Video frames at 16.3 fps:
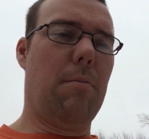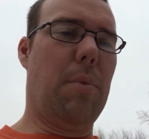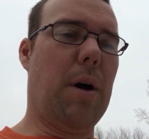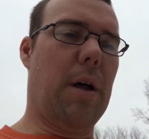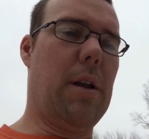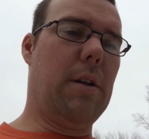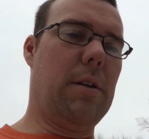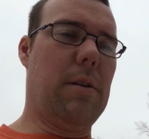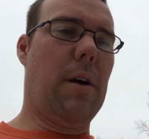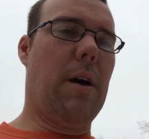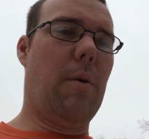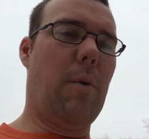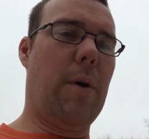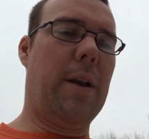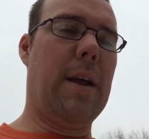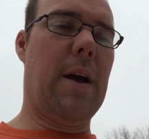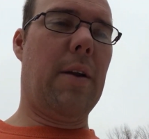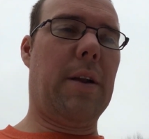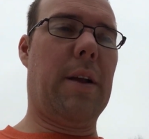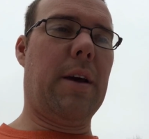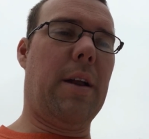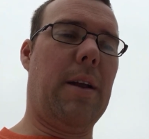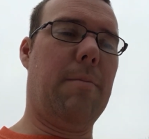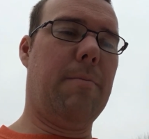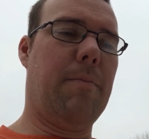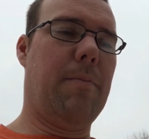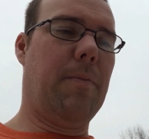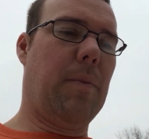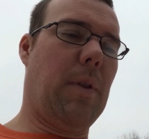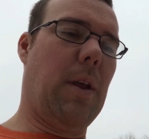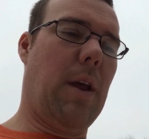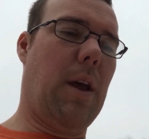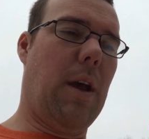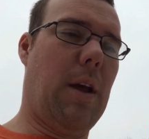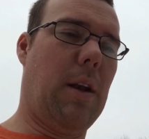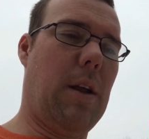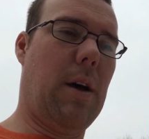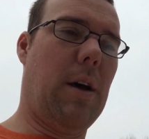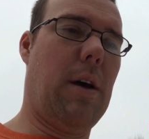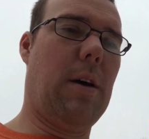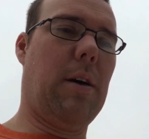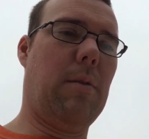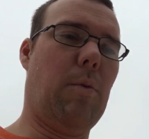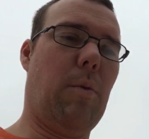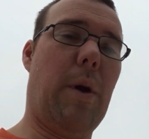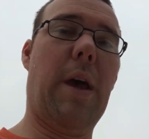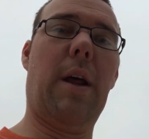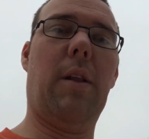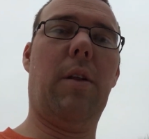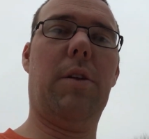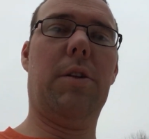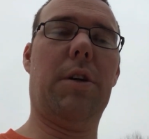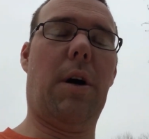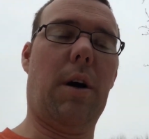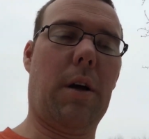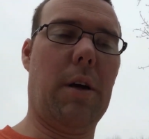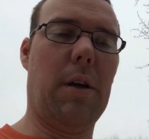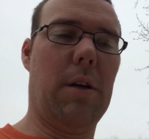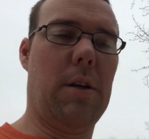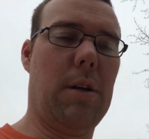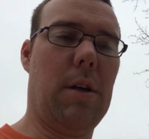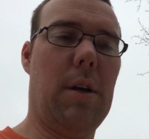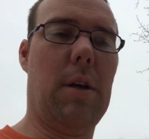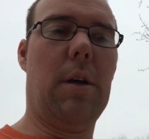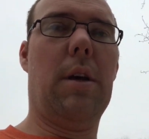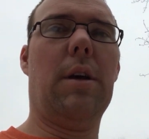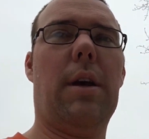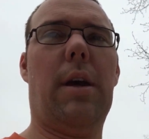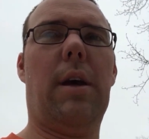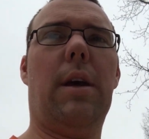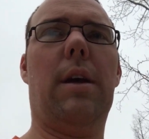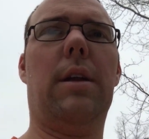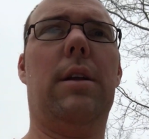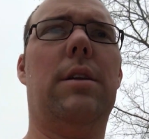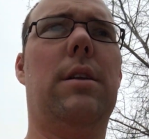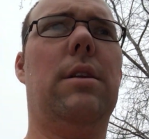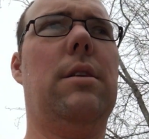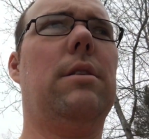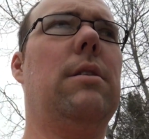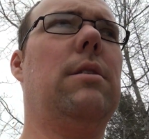But I went down and got him, and we had a little talk, and